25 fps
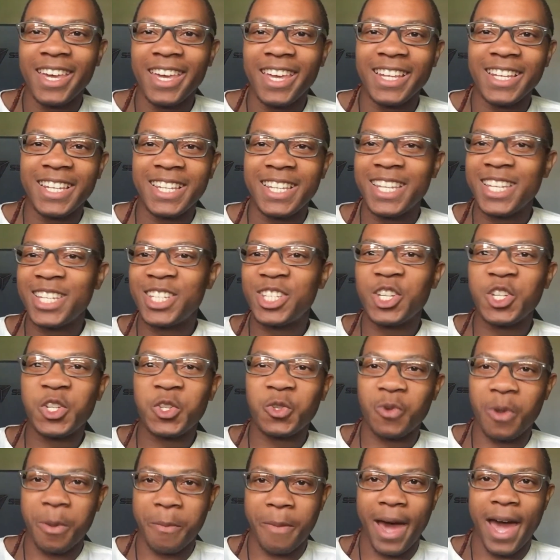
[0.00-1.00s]
This just
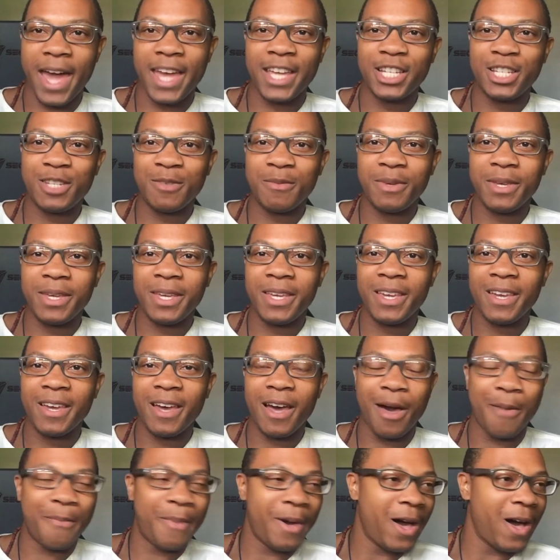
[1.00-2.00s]
reminds me
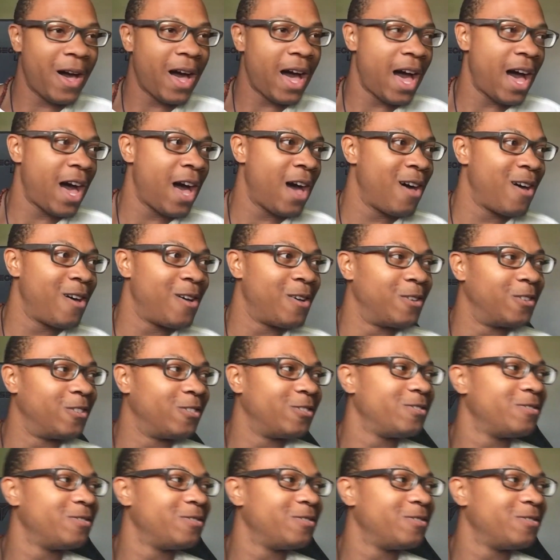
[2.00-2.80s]
about how